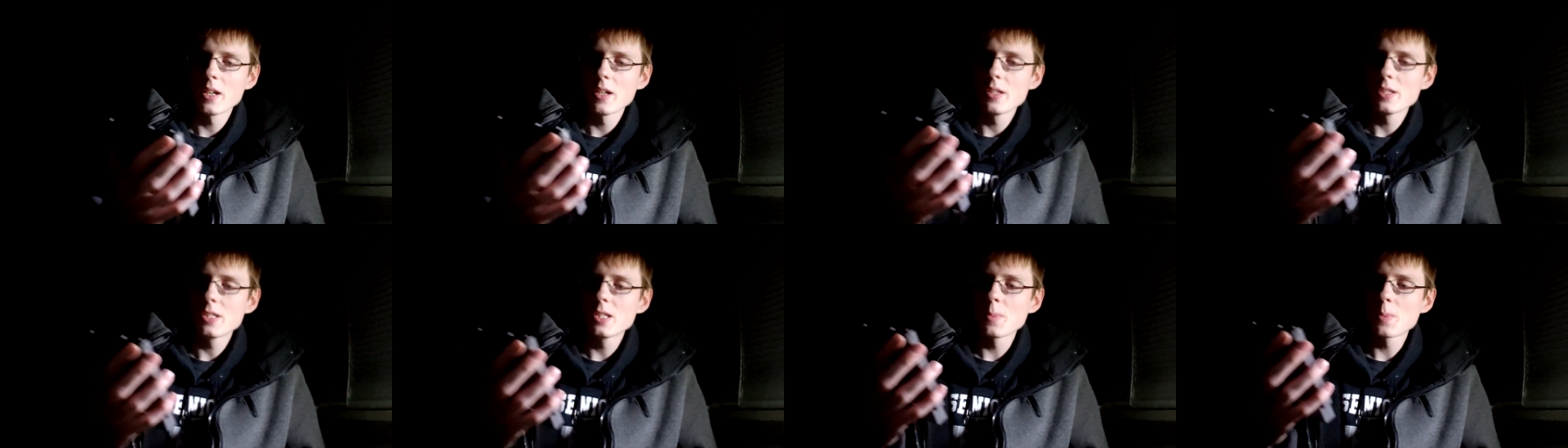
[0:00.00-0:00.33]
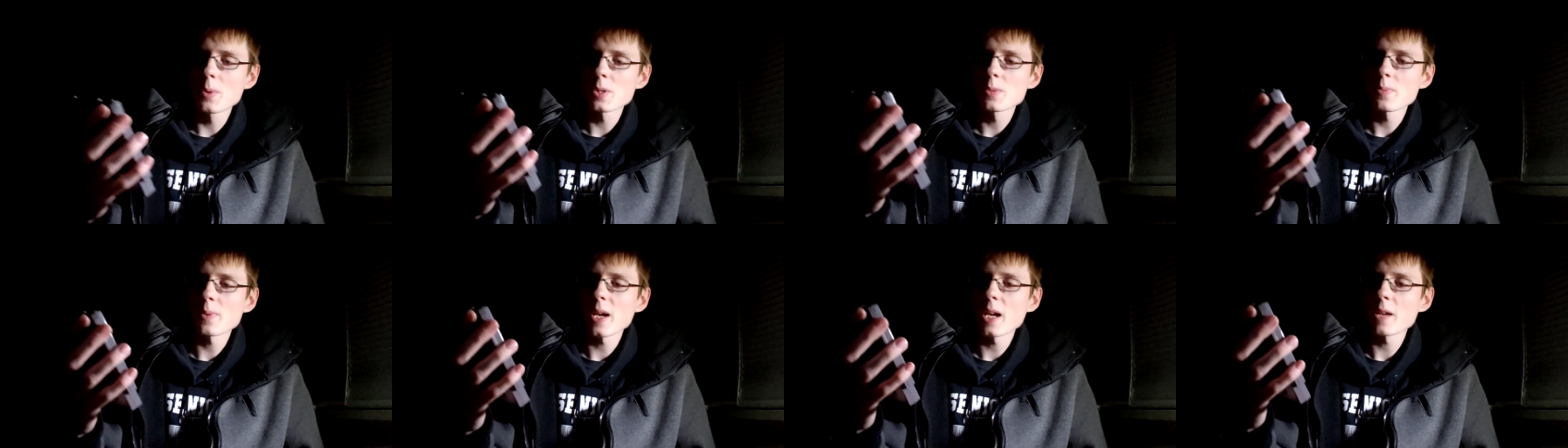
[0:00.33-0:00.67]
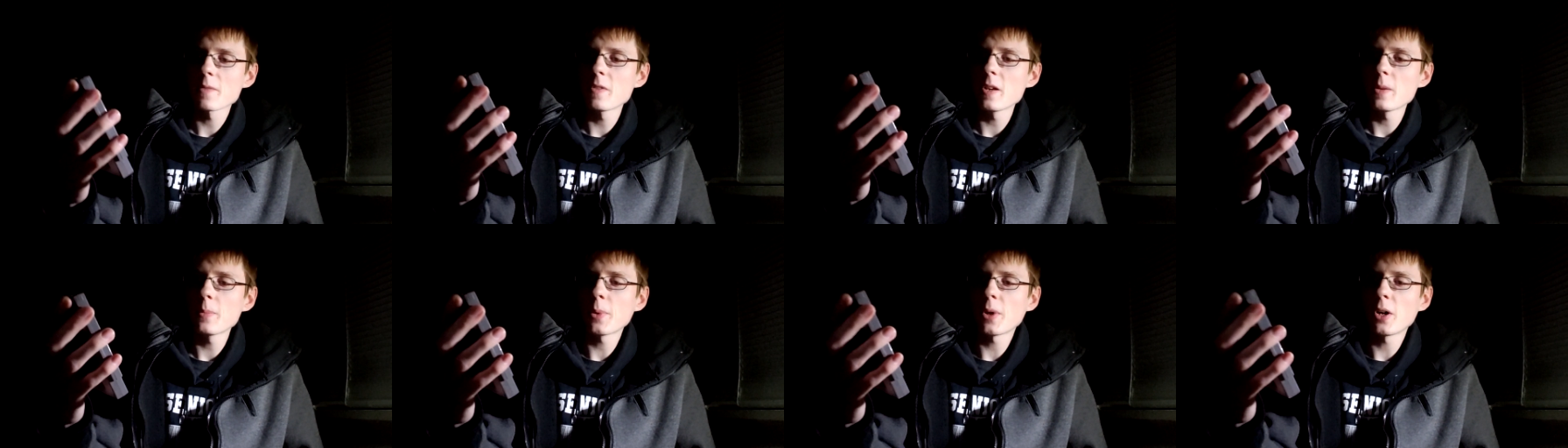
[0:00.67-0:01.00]
Super Spike
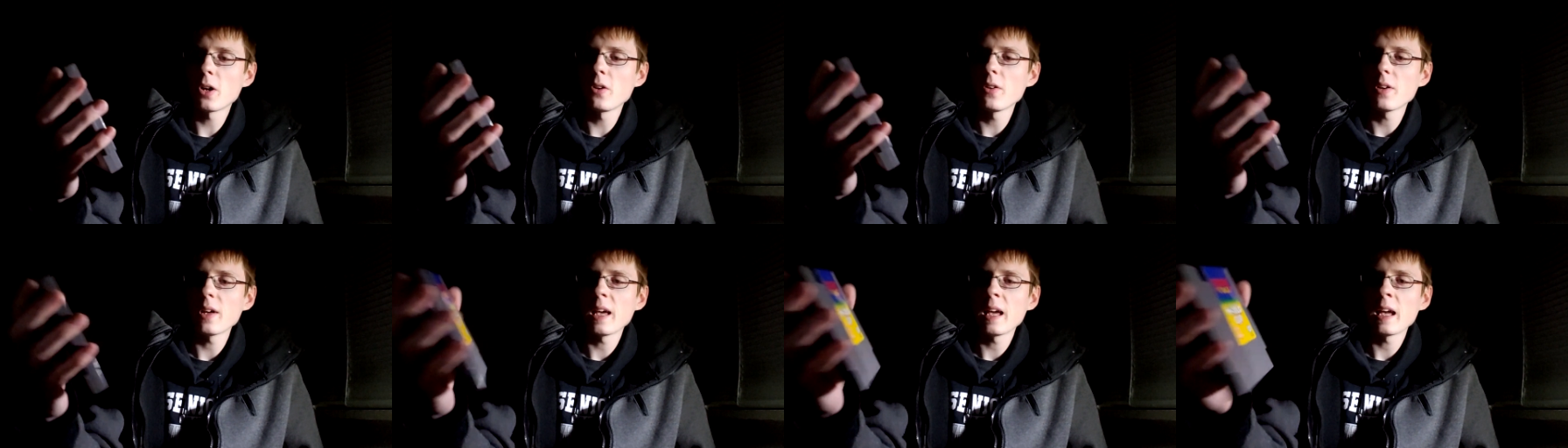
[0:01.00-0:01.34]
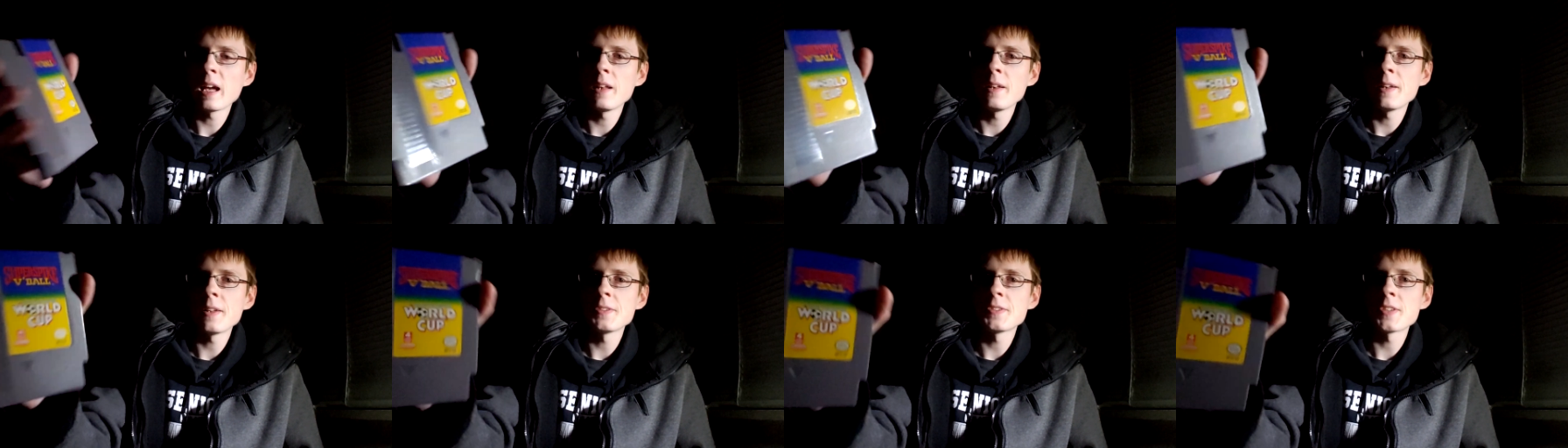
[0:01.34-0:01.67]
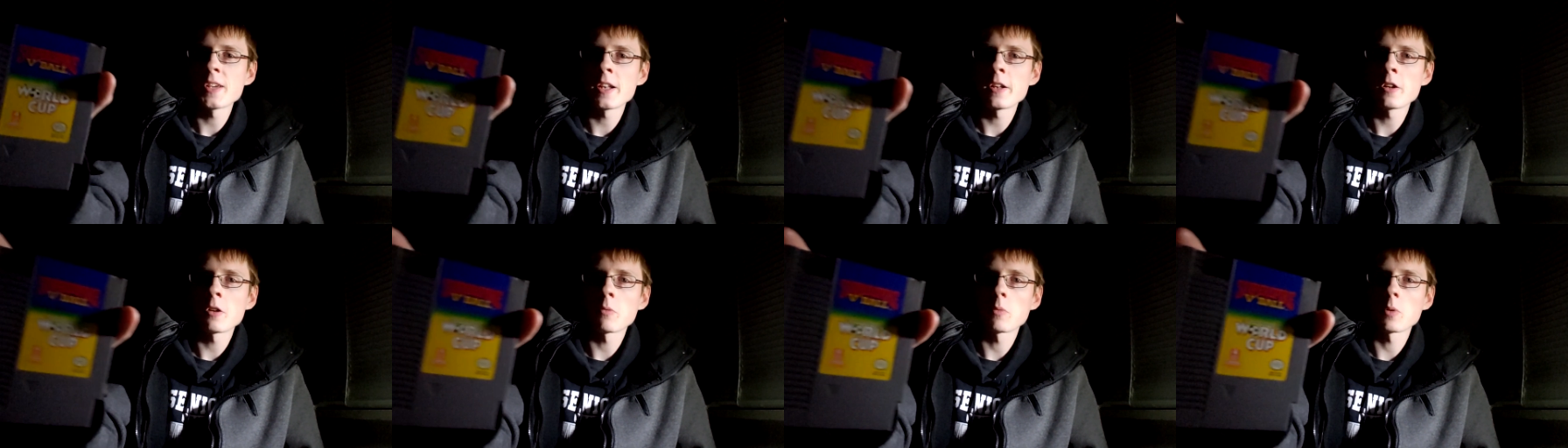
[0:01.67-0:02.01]
V-Ball and
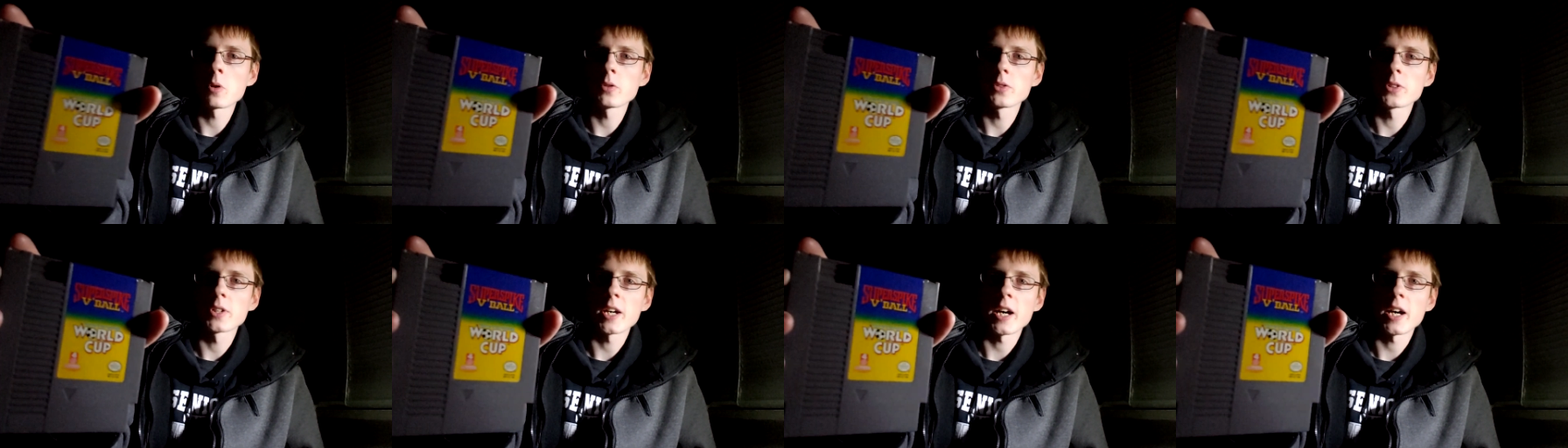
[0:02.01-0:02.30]
Nintendo World